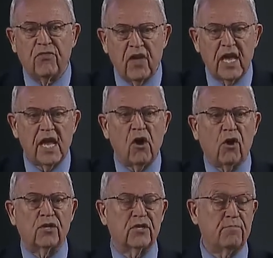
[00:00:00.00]
they
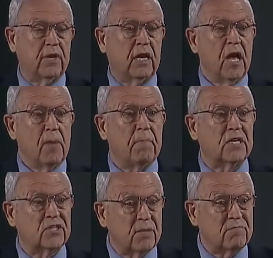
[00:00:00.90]
are something.
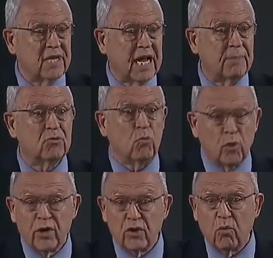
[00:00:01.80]
But sometimes
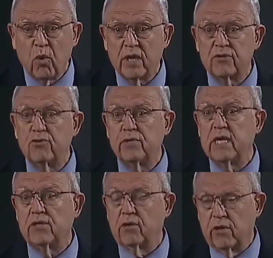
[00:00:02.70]
we're the ones who
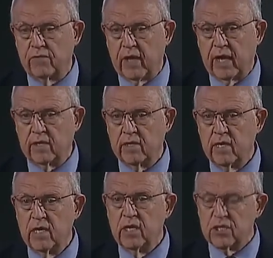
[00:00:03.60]
need to learn that.
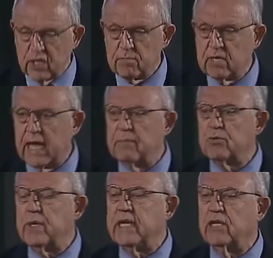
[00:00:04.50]

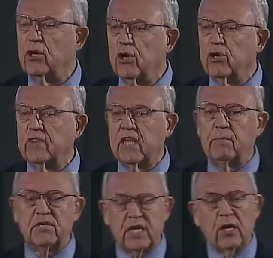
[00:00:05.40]
Sometimes we need to learn at
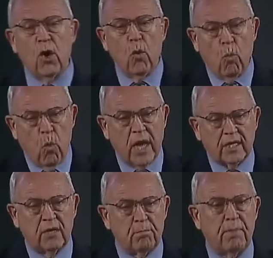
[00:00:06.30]
them and say,
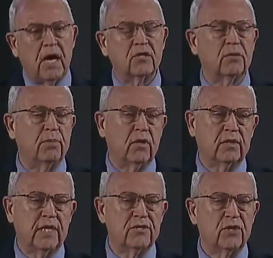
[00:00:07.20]
what
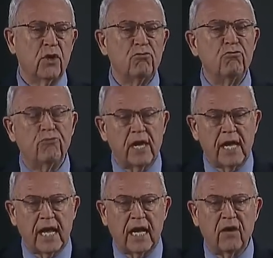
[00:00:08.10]
possibilities do
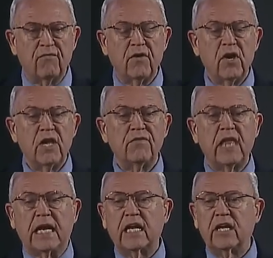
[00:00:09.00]
they have
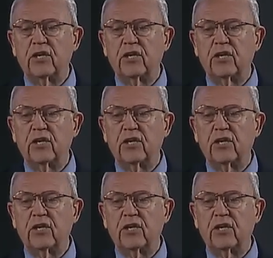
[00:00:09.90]
that can